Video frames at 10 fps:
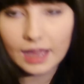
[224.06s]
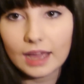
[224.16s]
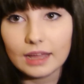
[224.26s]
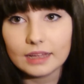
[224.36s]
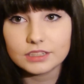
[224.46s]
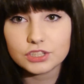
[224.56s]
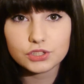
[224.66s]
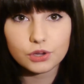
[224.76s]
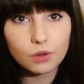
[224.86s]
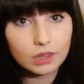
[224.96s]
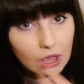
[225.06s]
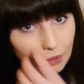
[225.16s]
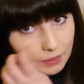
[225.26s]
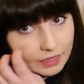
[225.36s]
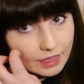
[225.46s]
And to go
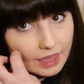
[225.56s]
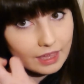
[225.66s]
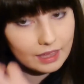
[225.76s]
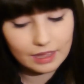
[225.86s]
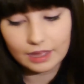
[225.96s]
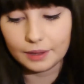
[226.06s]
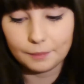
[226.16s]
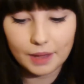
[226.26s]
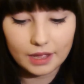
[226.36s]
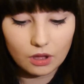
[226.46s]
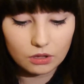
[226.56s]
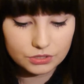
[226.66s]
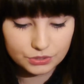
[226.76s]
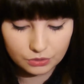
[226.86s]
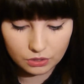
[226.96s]
along with that, I
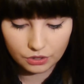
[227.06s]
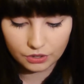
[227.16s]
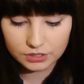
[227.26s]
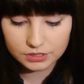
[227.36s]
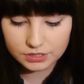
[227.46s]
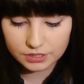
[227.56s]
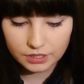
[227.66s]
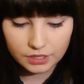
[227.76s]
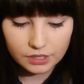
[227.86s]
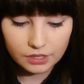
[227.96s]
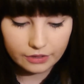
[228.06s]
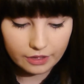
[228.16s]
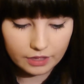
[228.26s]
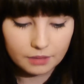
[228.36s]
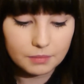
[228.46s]
also got
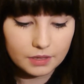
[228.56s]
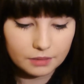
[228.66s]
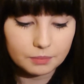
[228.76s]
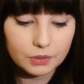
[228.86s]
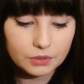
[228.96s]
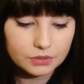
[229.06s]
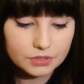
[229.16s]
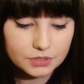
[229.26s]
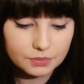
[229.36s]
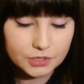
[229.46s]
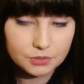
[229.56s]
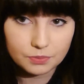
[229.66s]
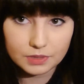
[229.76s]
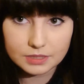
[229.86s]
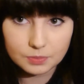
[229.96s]
in Boots, which
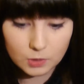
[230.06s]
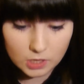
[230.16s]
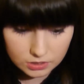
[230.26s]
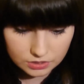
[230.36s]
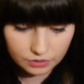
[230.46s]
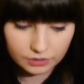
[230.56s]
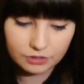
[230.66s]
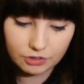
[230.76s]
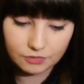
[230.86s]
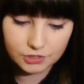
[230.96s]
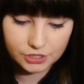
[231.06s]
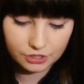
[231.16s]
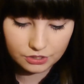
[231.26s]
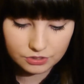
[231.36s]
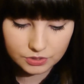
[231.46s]
this was on the 3 for
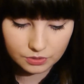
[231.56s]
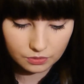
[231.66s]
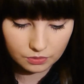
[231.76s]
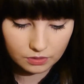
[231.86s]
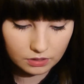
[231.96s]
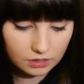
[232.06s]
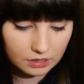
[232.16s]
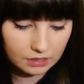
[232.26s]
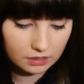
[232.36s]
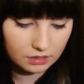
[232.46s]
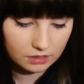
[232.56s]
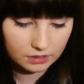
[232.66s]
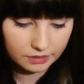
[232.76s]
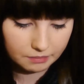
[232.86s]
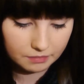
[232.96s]
2, so
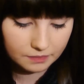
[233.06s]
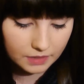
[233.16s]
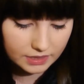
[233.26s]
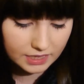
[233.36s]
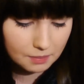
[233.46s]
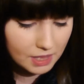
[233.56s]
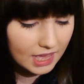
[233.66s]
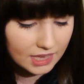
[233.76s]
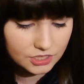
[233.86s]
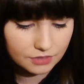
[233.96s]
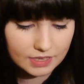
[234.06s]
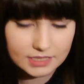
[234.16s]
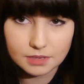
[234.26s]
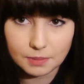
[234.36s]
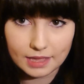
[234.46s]
I think I might actually have
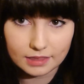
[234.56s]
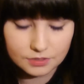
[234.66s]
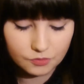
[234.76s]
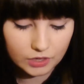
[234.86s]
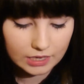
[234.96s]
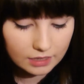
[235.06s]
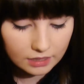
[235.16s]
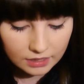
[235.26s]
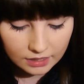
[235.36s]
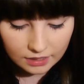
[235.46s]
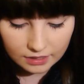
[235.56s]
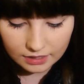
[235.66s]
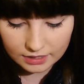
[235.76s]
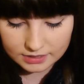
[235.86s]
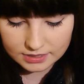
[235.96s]
ended up getting this free.
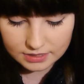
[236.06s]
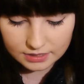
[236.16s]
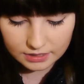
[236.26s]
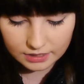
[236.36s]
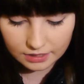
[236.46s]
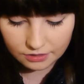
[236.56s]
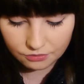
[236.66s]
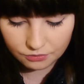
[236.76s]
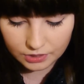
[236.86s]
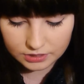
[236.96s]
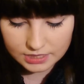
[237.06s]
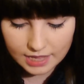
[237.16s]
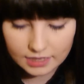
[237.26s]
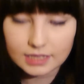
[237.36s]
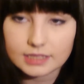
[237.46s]
It's the Real
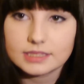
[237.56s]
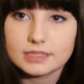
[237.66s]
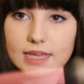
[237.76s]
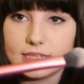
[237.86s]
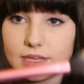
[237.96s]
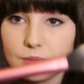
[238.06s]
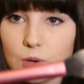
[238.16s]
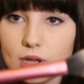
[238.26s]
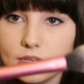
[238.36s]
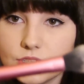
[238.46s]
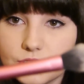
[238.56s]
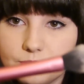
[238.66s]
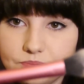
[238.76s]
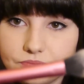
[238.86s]
Techniques setting brush.